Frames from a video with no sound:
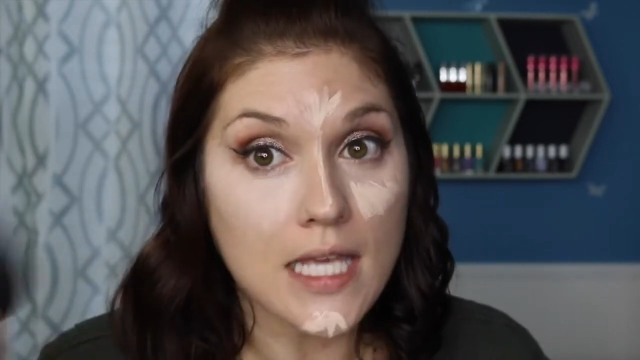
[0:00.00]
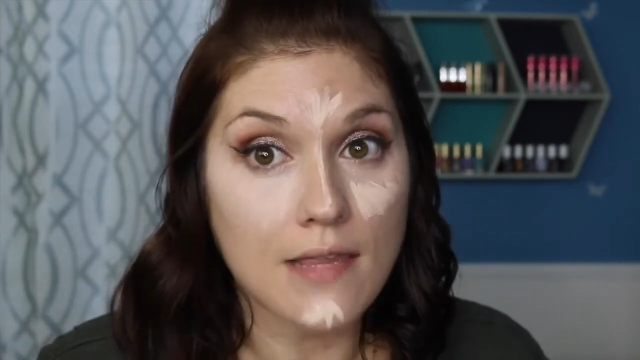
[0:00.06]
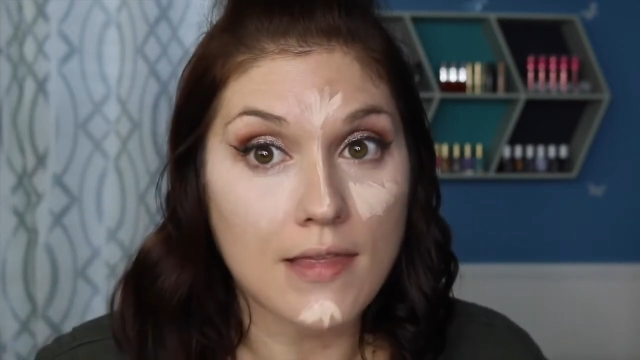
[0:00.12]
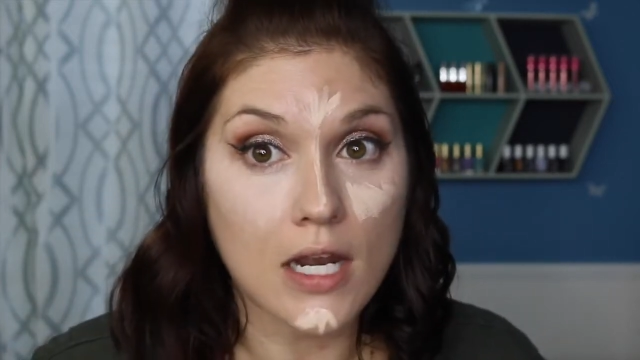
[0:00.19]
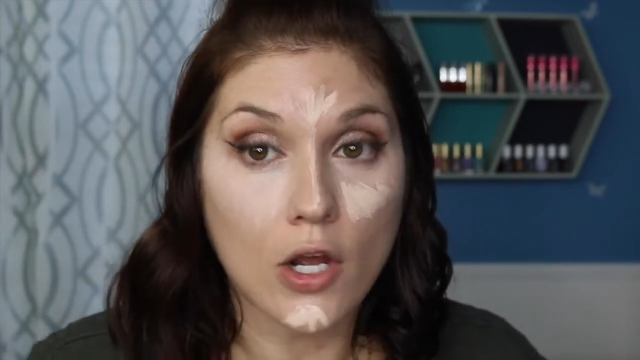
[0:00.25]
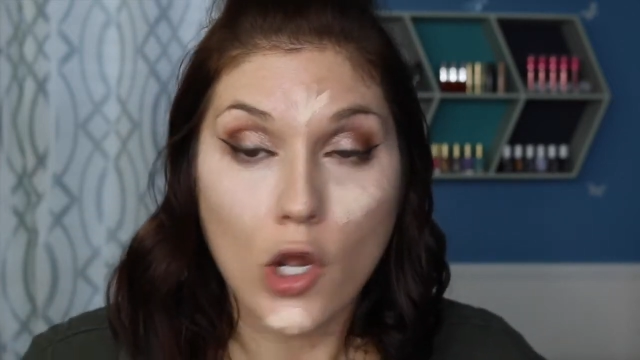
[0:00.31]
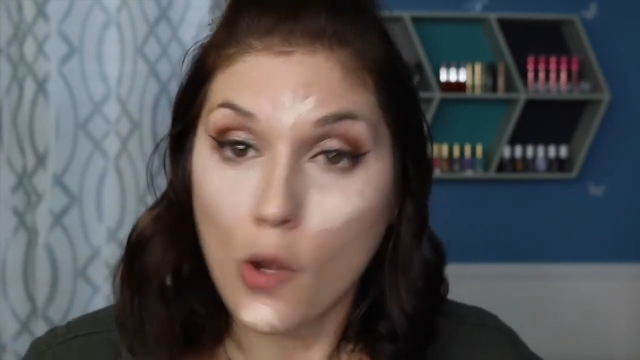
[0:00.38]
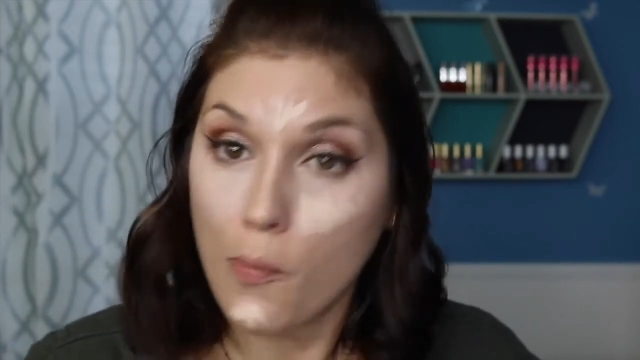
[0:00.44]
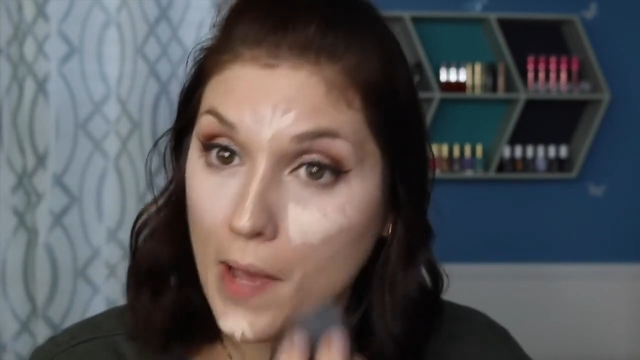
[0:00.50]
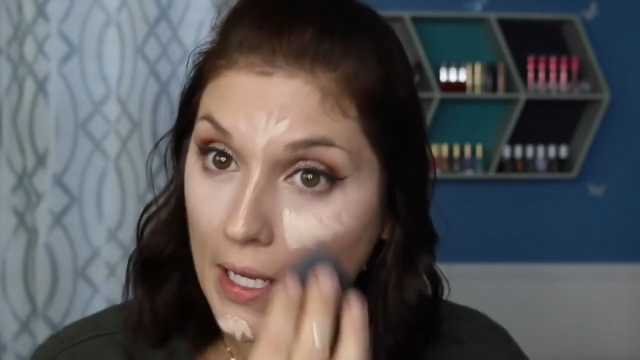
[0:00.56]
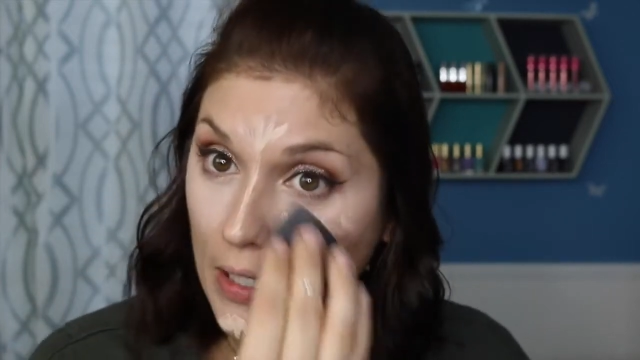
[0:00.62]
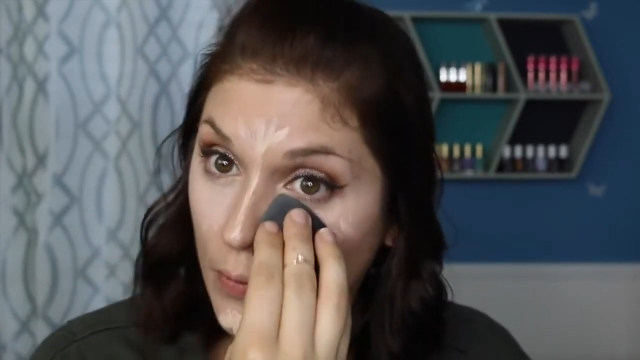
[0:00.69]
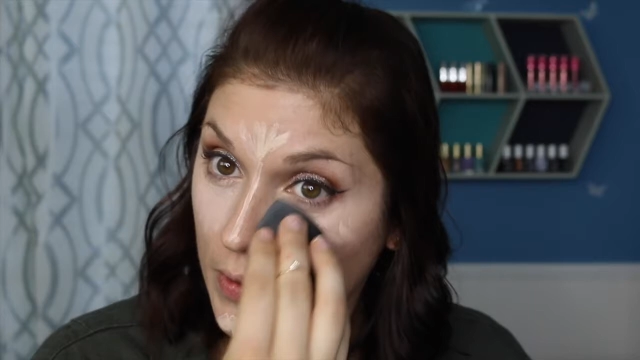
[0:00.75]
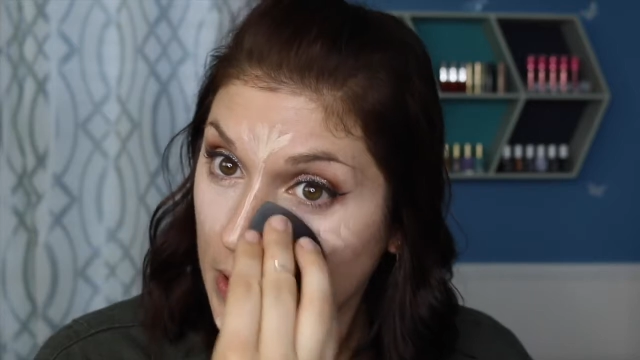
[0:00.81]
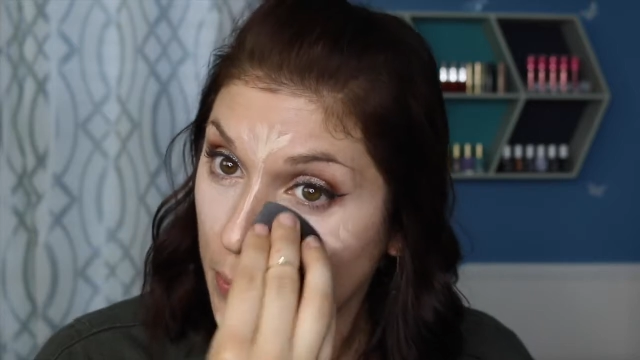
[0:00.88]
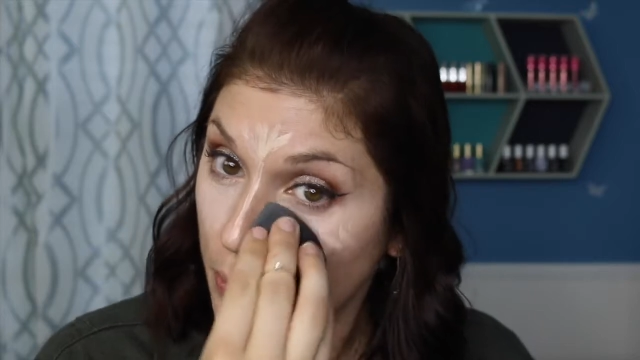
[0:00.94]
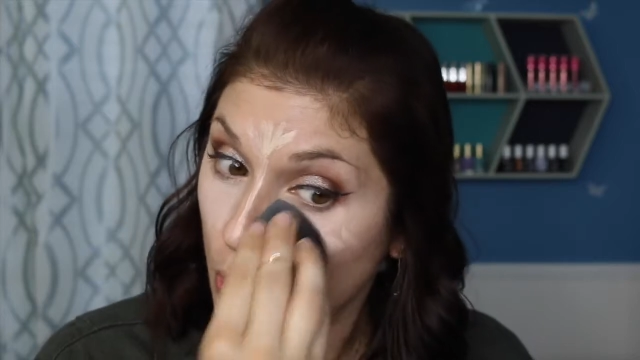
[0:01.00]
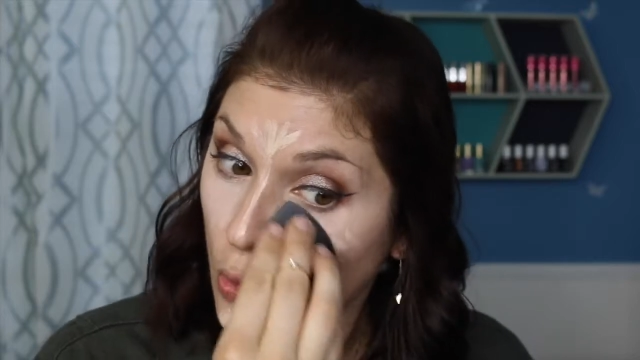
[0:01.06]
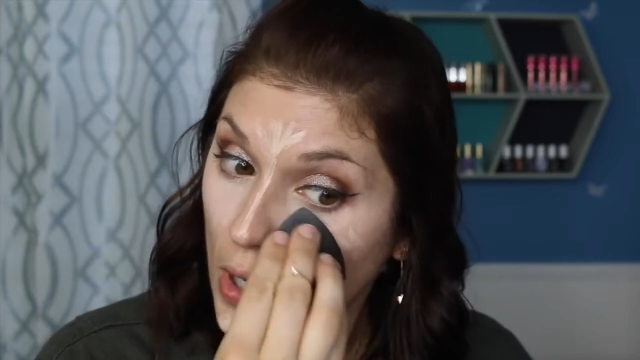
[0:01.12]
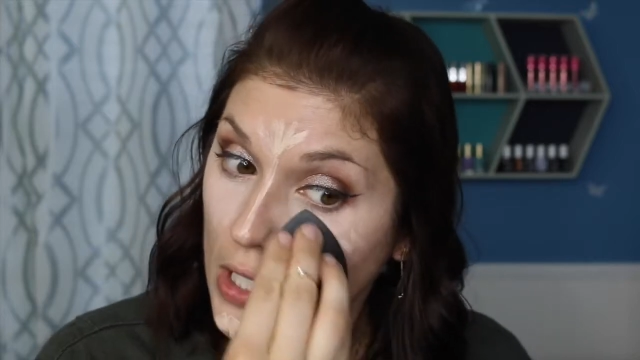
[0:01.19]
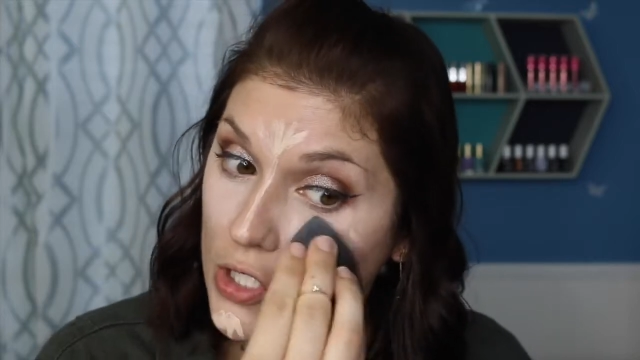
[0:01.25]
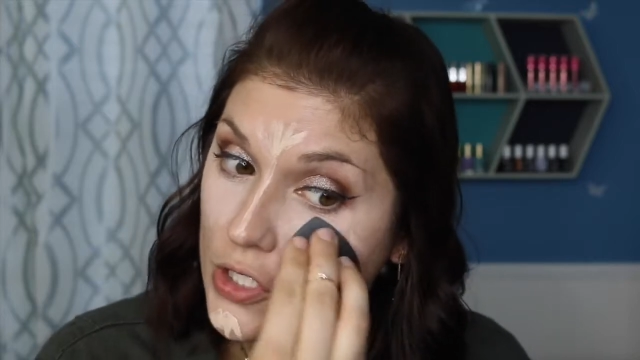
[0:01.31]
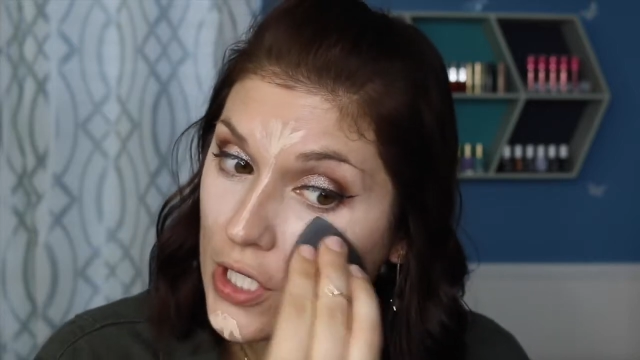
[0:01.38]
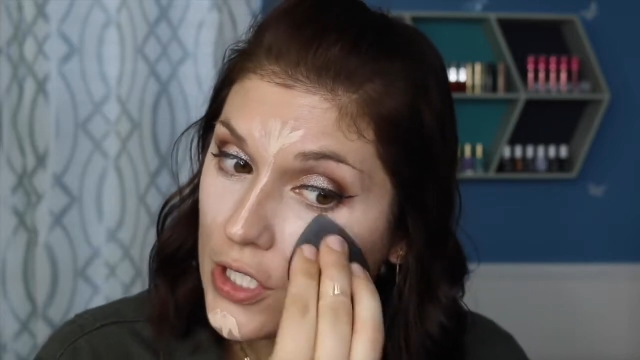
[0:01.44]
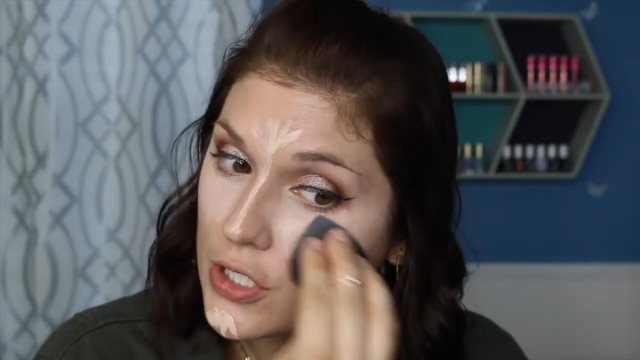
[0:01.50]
and then I'll go back in with the brush.